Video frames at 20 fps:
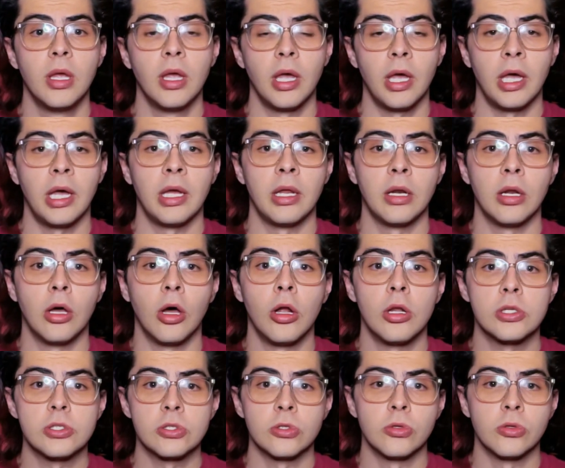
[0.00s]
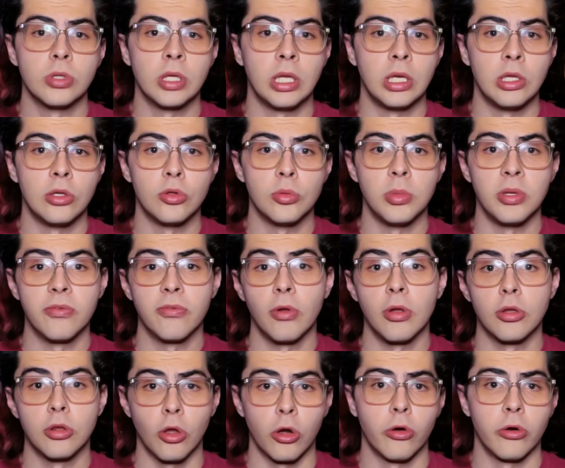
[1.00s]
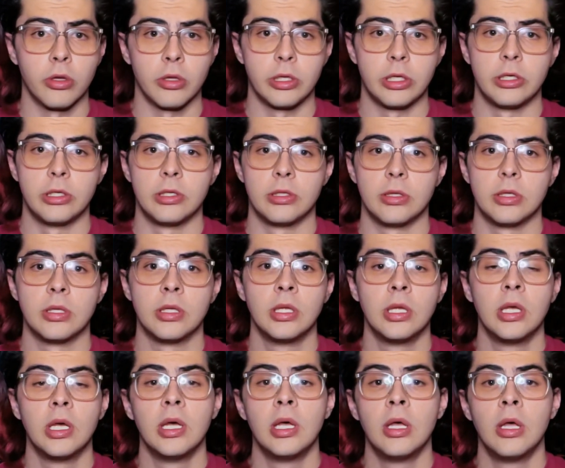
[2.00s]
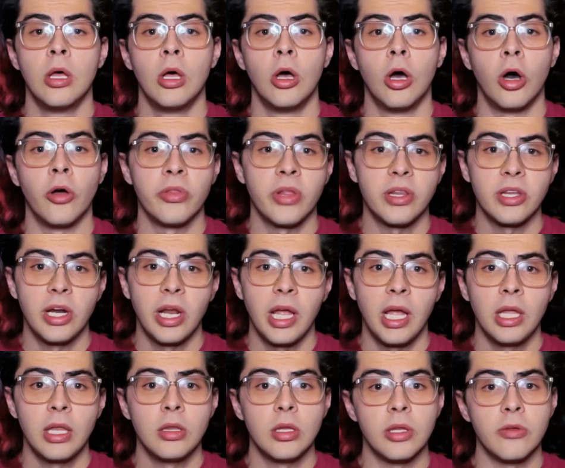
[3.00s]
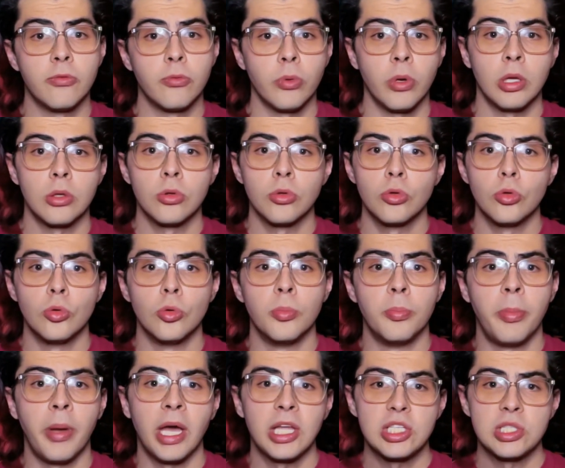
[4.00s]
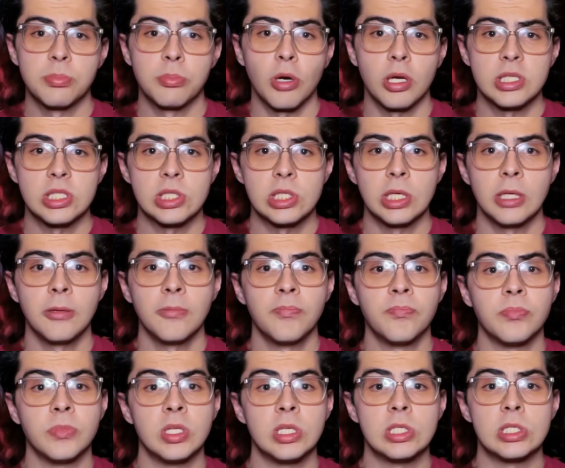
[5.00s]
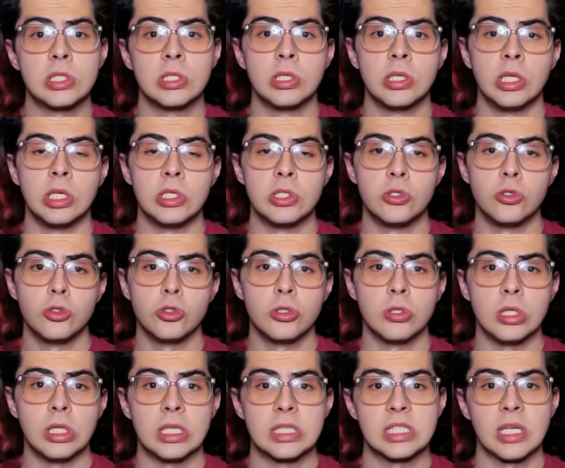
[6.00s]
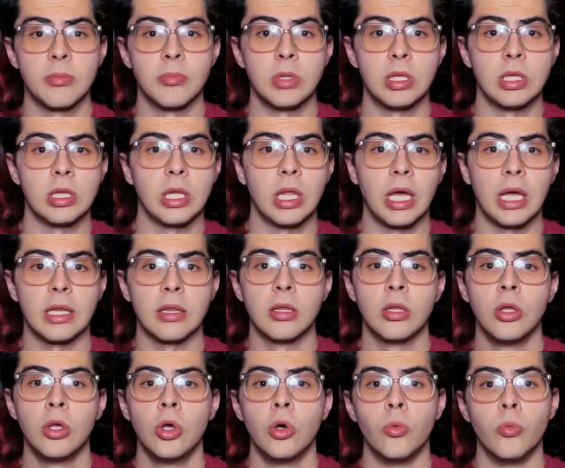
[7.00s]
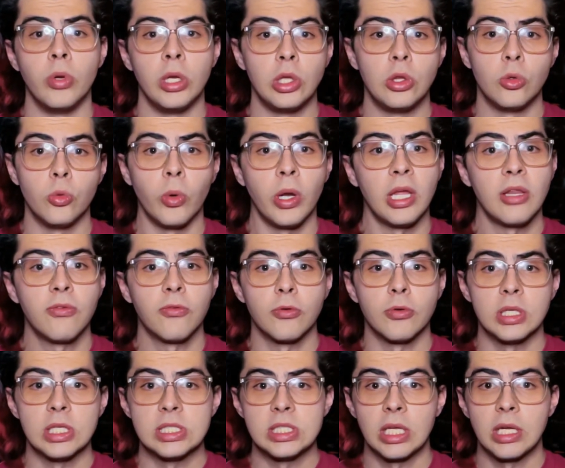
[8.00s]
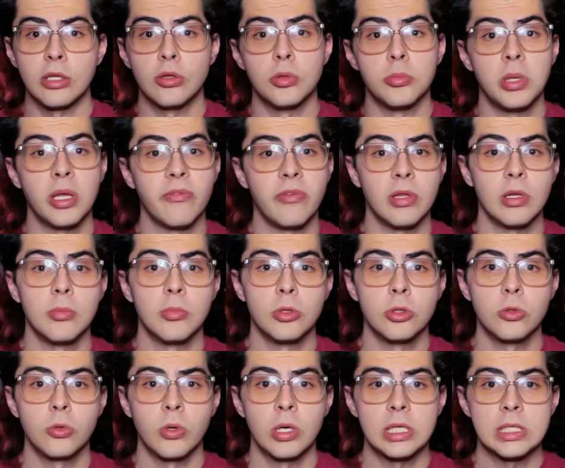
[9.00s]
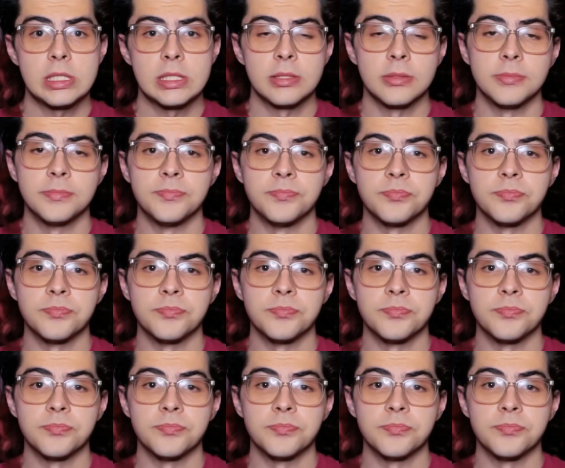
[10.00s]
and also they need to be fault tolerant. On the other hand, if we want to do batch processing, this is usually the, something that we need to wait for this data to be available to us